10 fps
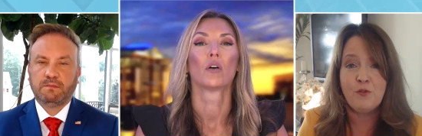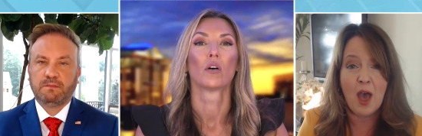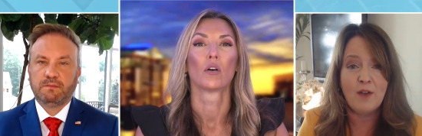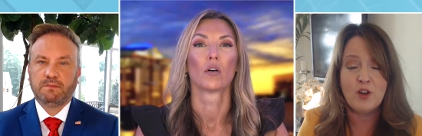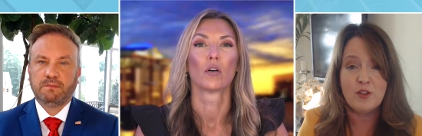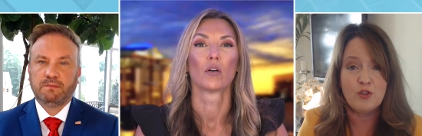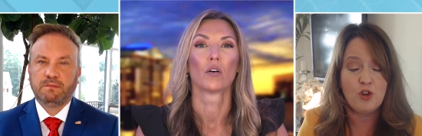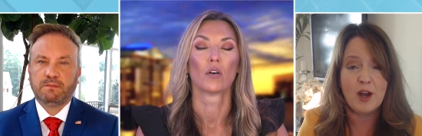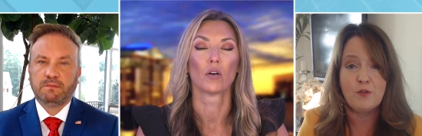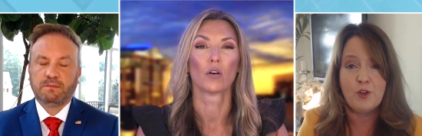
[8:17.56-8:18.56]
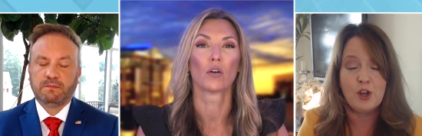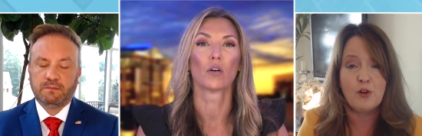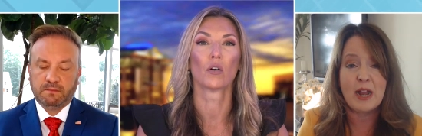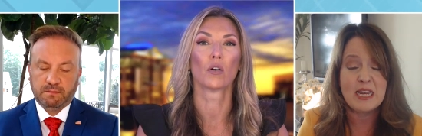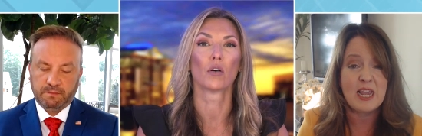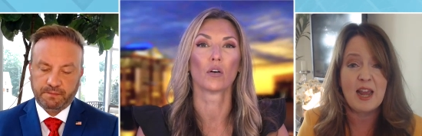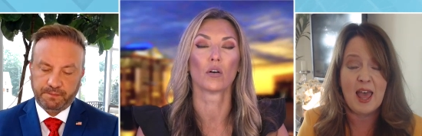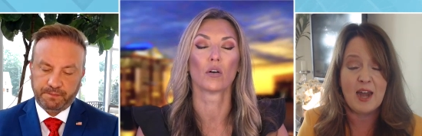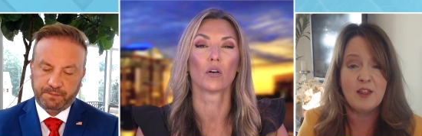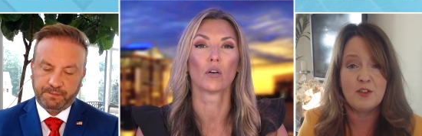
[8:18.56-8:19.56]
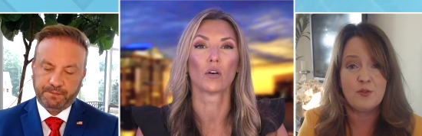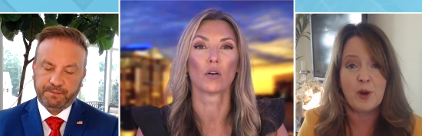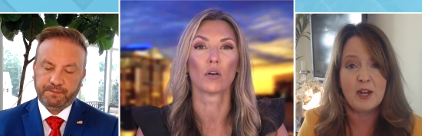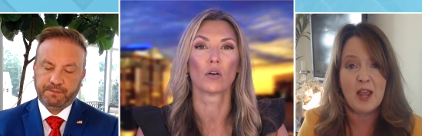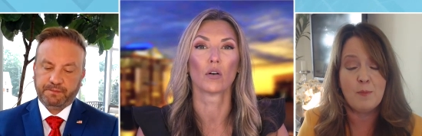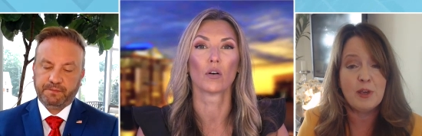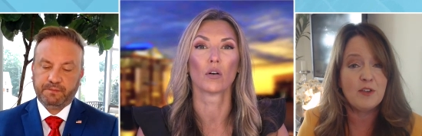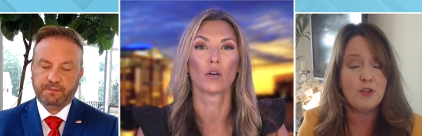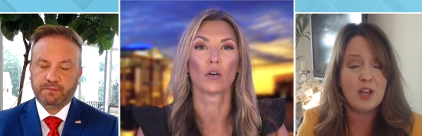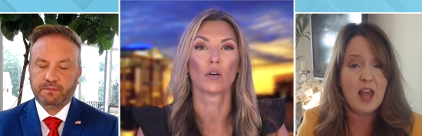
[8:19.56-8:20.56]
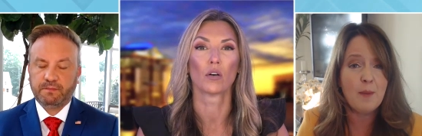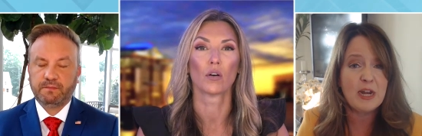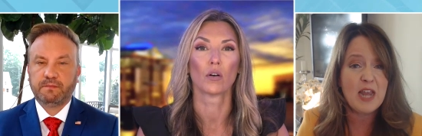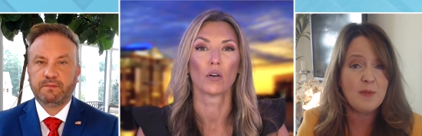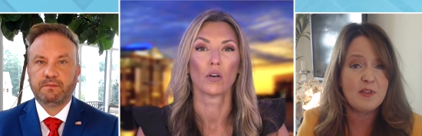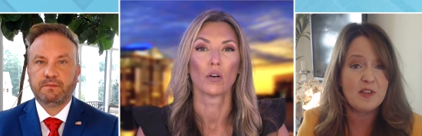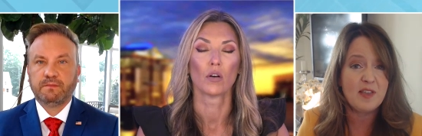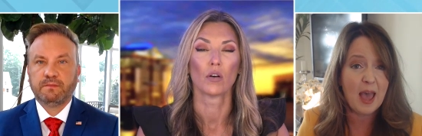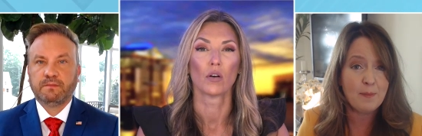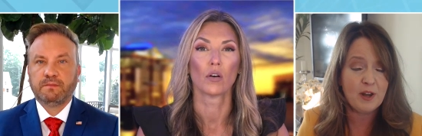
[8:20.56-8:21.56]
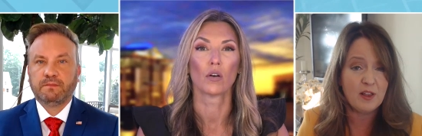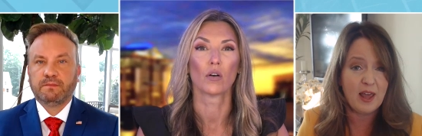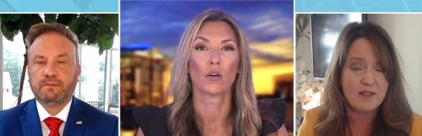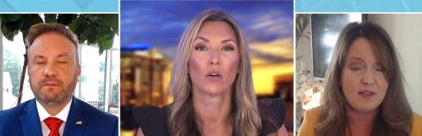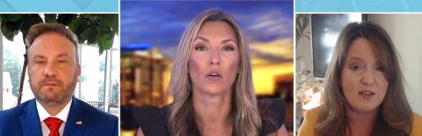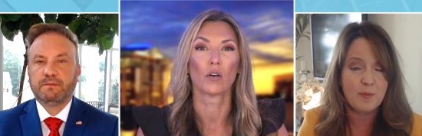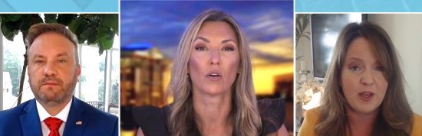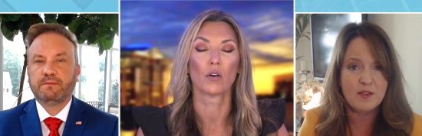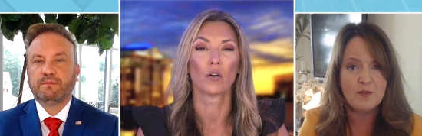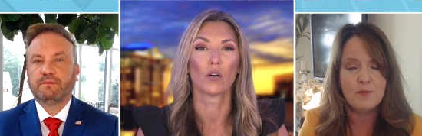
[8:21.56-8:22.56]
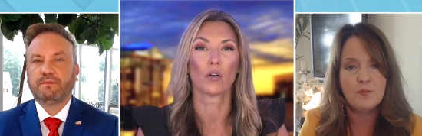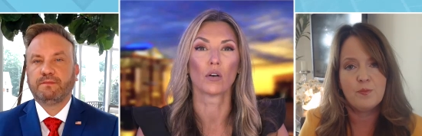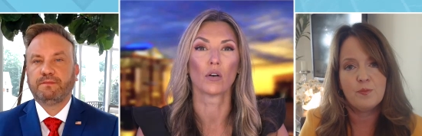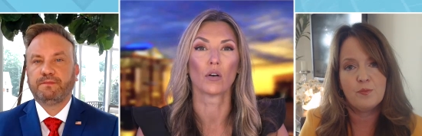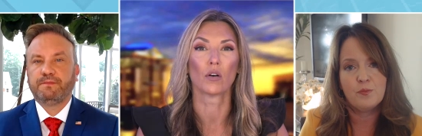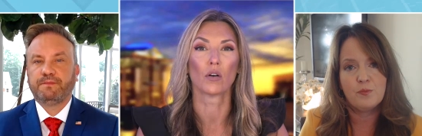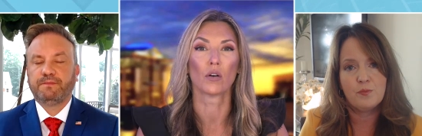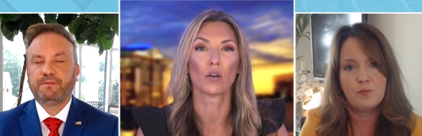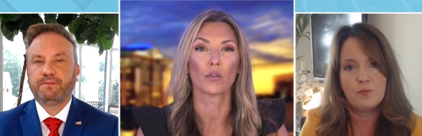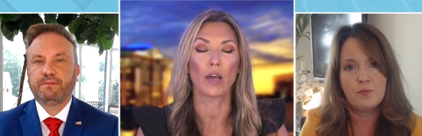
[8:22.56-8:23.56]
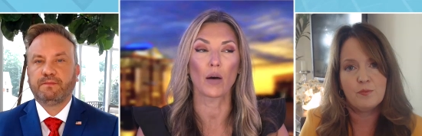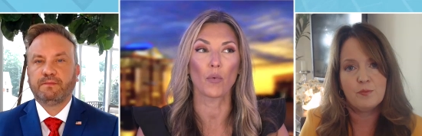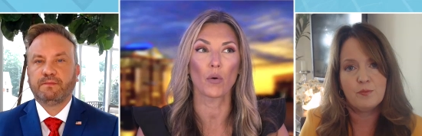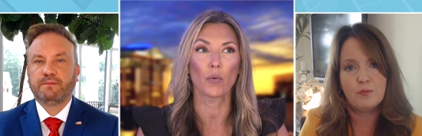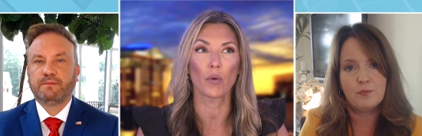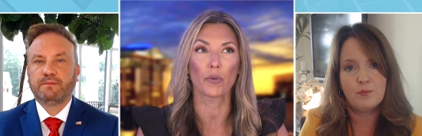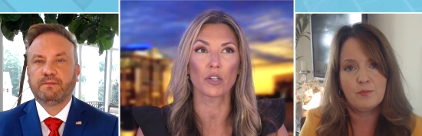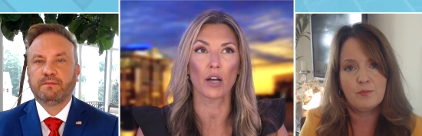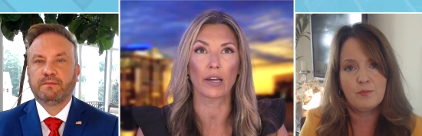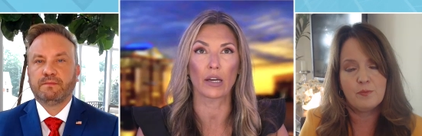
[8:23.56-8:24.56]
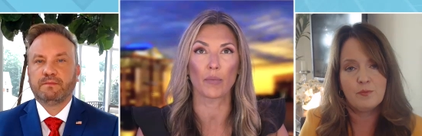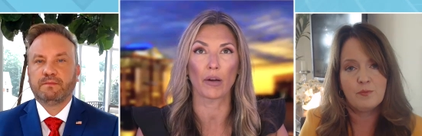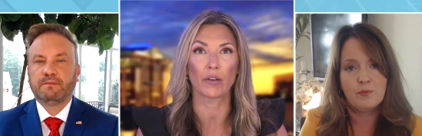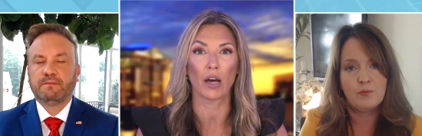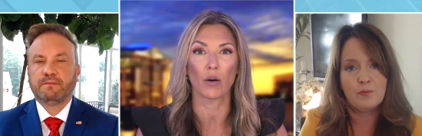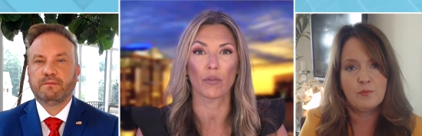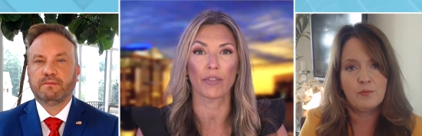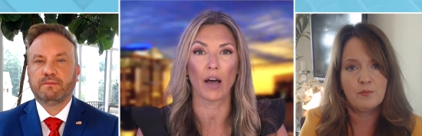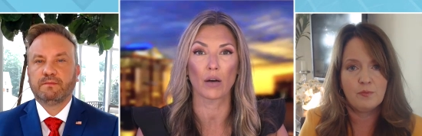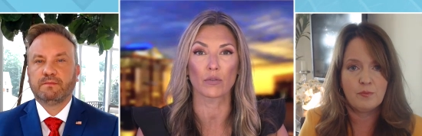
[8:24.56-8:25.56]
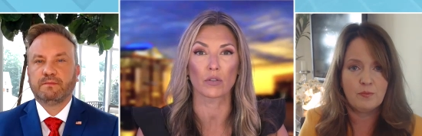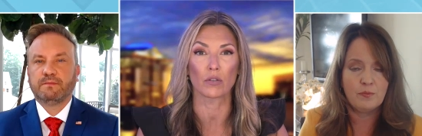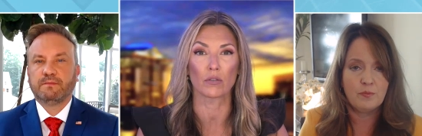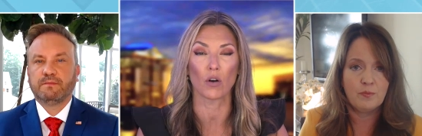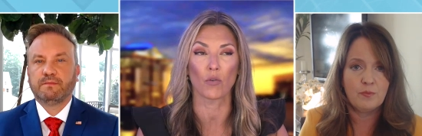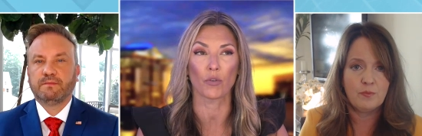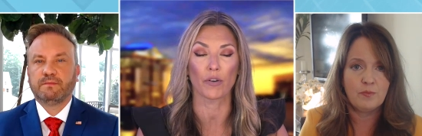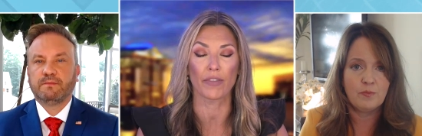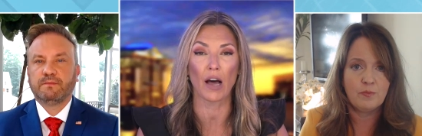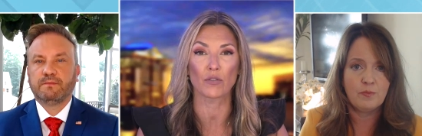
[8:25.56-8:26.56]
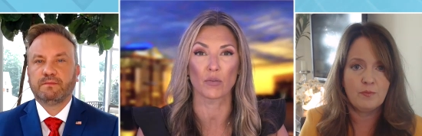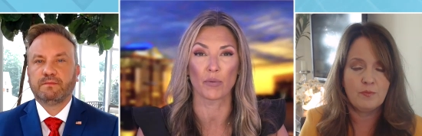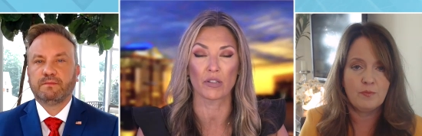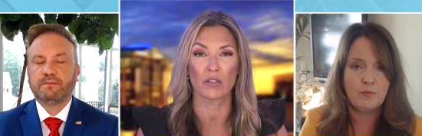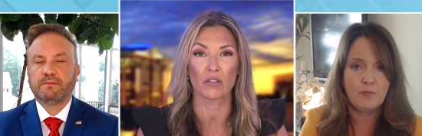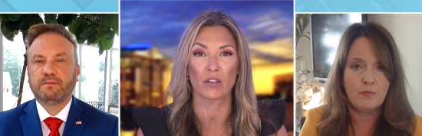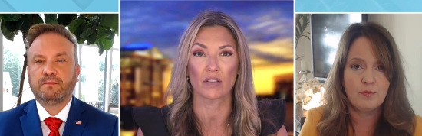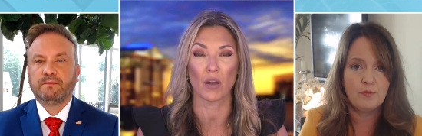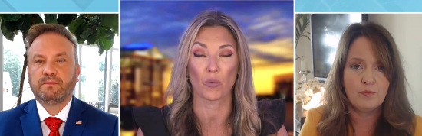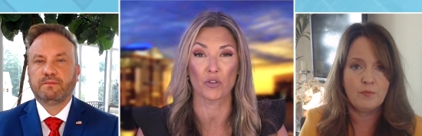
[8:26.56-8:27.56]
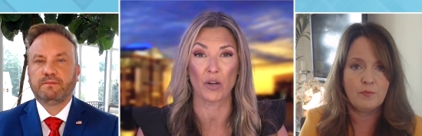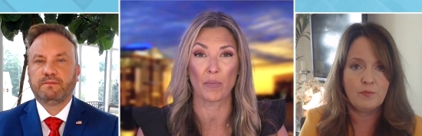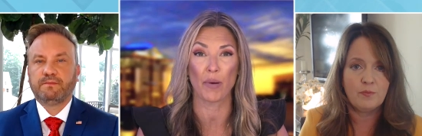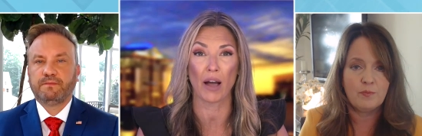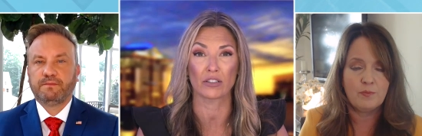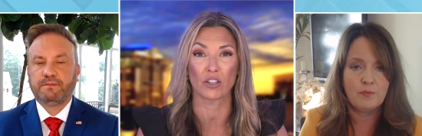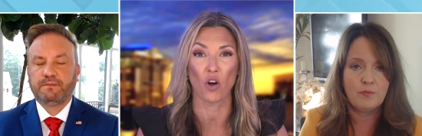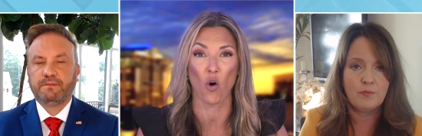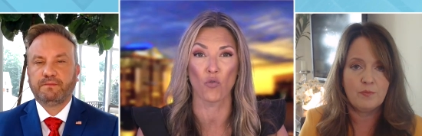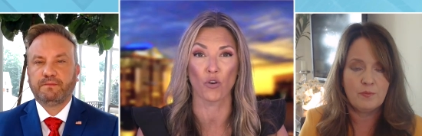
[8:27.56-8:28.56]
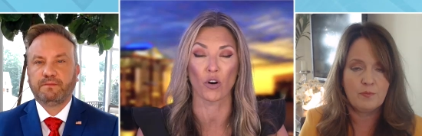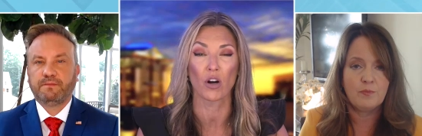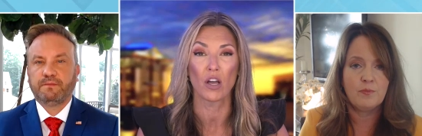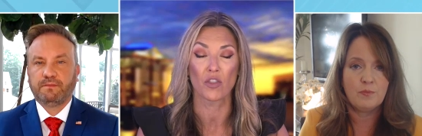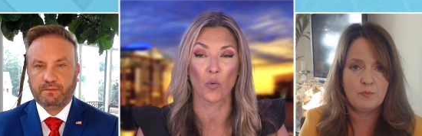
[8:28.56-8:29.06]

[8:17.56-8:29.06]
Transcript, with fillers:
Speaker 1: involved in this, trying to figure out to get ahead of this right now. Because look at how many times this has happened in the last six months.
Speaker 2: Yeah, well, we're talking about now thousand, over a thousand businesses that were impacted over the